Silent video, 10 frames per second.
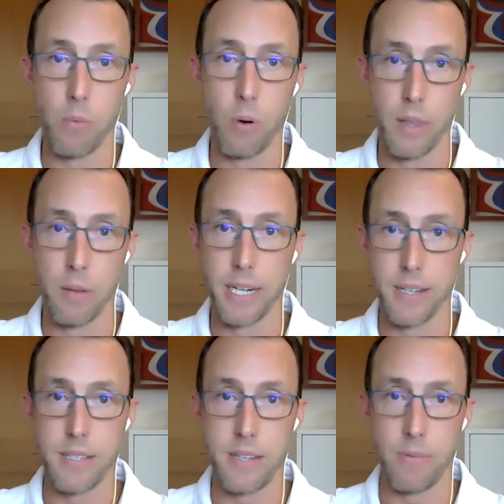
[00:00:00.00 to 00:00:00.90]
one of the
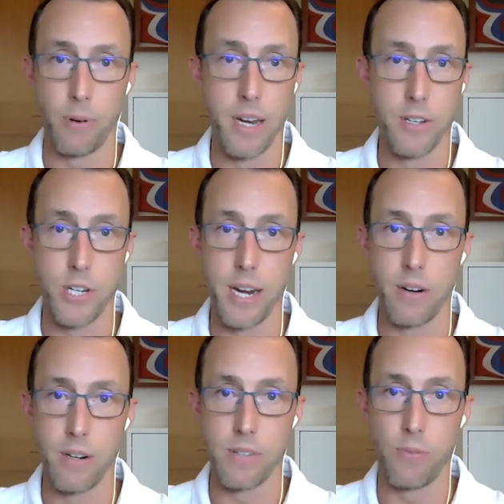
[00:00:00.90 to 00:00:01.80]
biggest
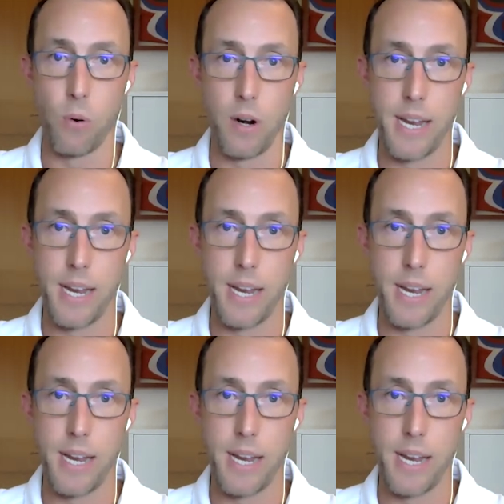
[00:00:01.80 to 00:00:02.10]
differentiators for